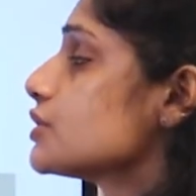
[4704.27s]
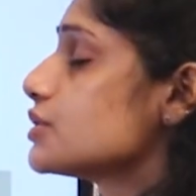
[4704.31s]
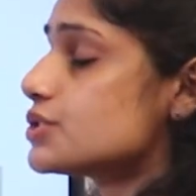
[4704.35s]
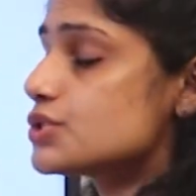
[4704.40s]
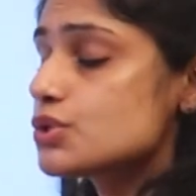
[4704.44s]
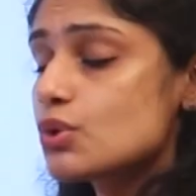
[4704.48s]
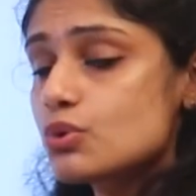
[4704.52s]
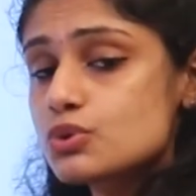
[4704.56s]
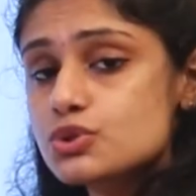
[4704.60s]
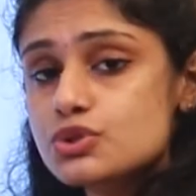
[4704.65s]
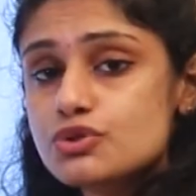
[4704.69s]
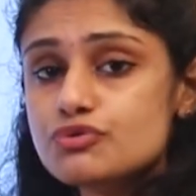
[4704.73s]
This is
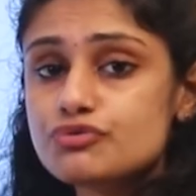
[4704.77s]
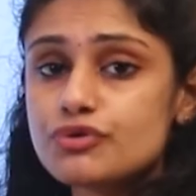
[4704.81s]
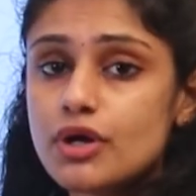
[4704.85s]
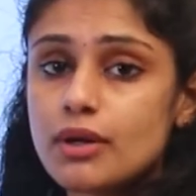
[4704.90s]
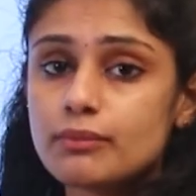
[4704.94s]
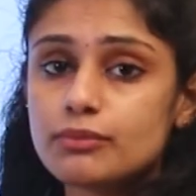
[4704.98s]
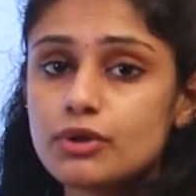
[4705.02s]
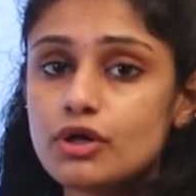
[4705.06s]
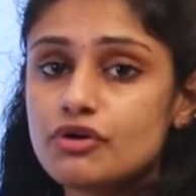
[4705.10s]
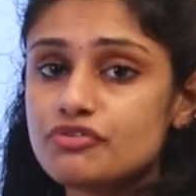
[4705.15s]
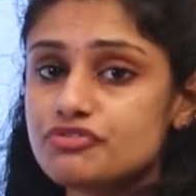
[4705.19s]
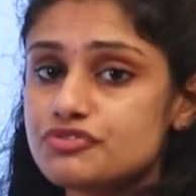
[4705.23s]
also
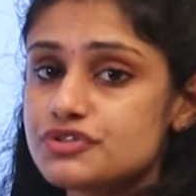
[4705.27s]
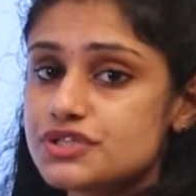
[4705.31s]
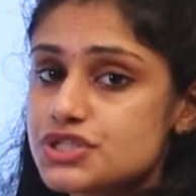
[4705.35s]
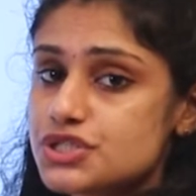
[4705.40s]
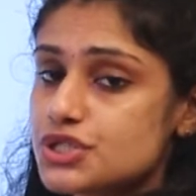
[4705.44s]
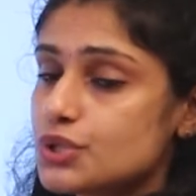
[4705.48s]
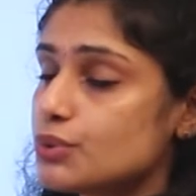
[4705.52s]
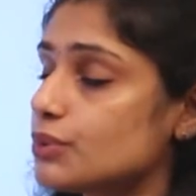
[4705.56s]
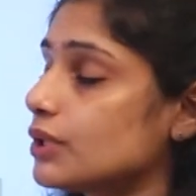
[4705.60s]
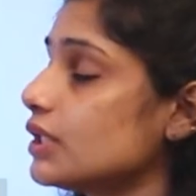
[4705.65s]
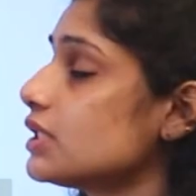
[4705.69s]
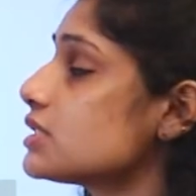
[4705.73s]
from your first
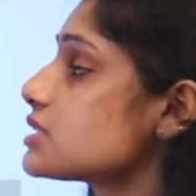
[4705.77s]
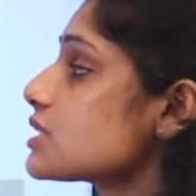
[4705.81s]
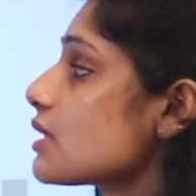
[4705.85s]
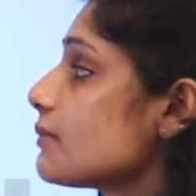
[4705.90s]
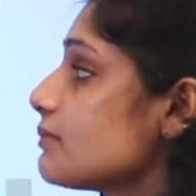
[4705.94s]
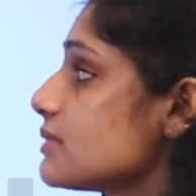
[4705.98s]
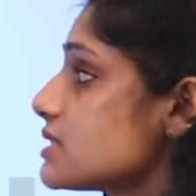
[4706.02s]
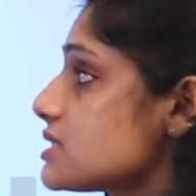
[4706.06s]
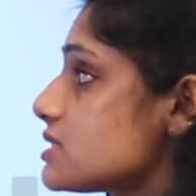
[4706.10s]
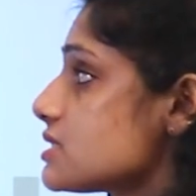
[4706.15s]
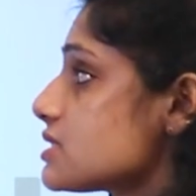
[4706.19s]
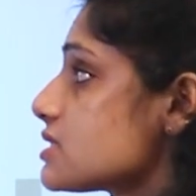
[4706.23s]
unit,
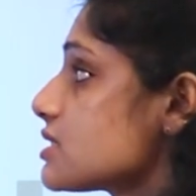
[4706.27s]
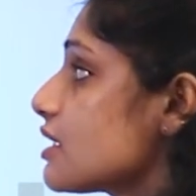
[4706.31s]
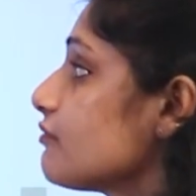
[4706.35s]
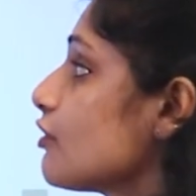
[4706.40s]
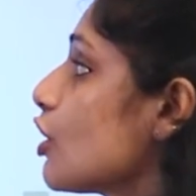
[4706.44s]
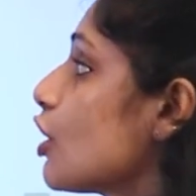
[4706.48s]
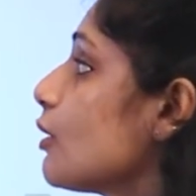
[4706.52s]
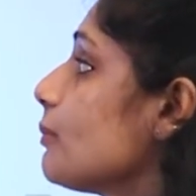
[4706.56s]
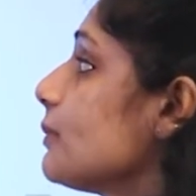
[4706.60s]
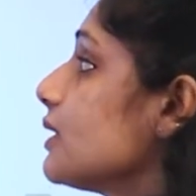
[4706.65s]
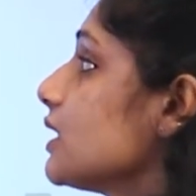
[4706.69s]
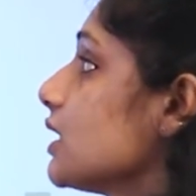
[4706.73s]
Business
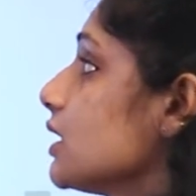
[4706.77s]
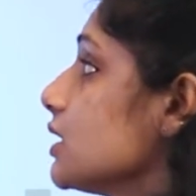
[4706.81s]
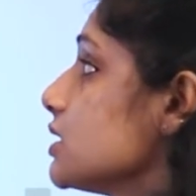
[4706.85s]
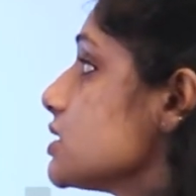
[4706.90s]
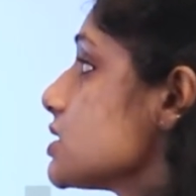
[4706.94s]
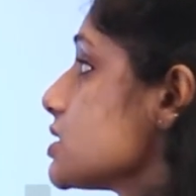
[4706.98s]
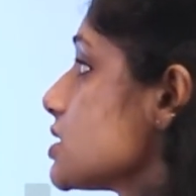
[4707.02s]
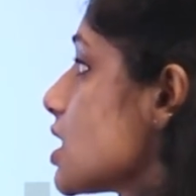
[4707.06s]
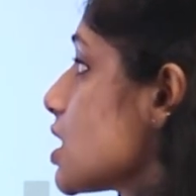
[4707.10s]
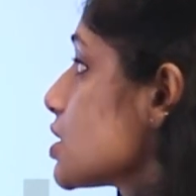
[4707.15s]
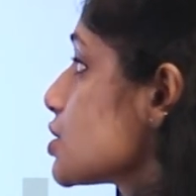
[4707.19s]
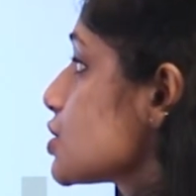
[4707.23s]
Environment and
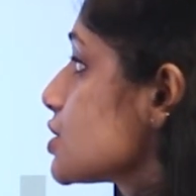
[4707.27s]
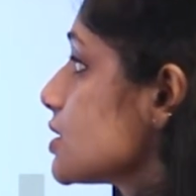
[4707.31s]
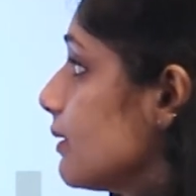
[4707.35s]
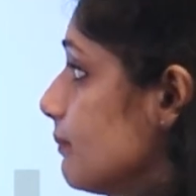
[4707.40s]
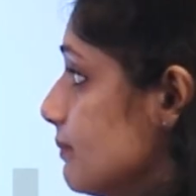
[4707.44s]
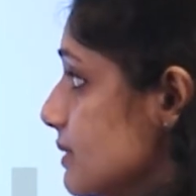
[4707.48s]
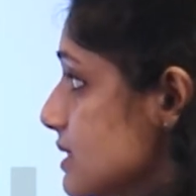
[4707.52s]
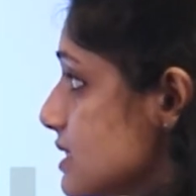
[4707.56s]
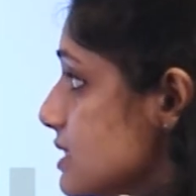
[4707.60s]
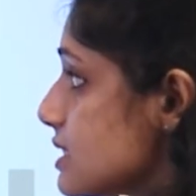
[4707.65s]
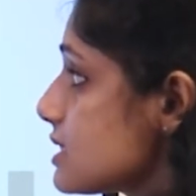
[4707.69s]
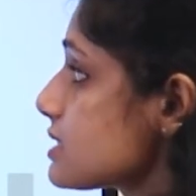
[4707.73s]
International
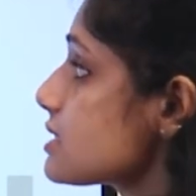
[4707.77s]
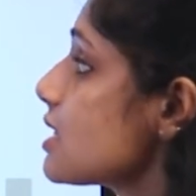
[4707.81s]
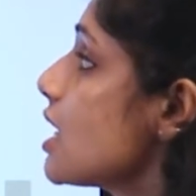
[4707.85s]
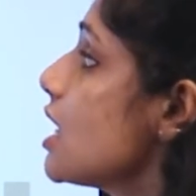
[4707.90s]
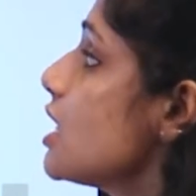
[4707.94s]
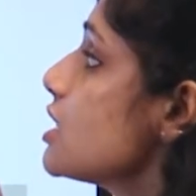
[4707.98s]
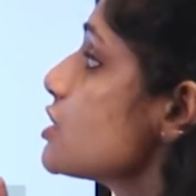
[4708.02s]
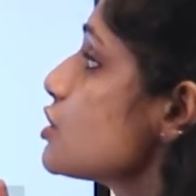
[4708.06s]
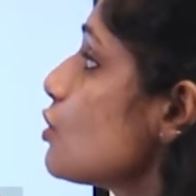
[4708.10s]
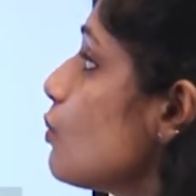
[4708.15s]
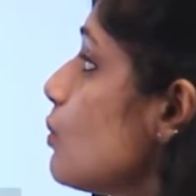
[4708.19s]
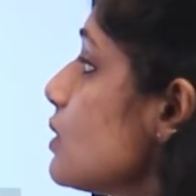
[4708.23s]
Business.
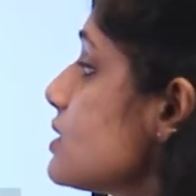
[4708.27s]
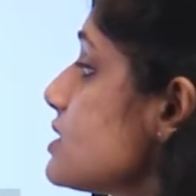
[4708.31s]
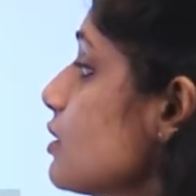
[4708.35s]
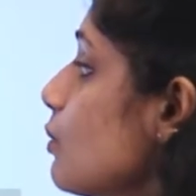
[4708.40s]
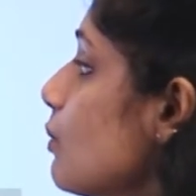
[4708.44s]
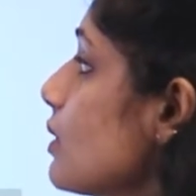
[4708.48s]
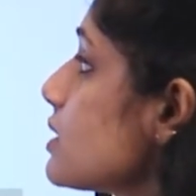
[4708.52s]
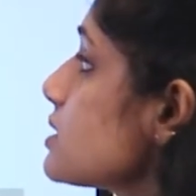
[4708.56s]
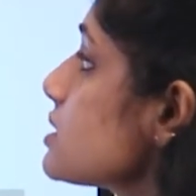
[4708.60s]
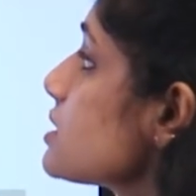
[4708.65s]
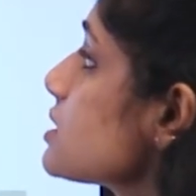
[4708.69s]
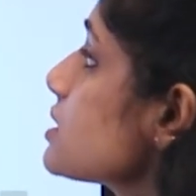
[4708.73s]
So what's the
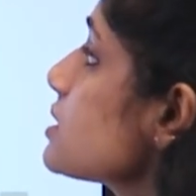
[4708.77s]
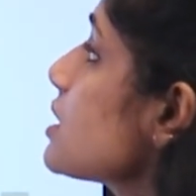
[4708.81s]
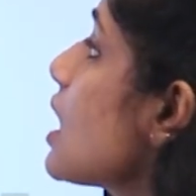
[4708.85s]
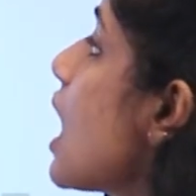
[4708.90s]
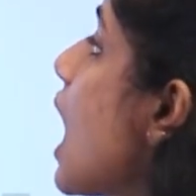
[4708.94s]
question?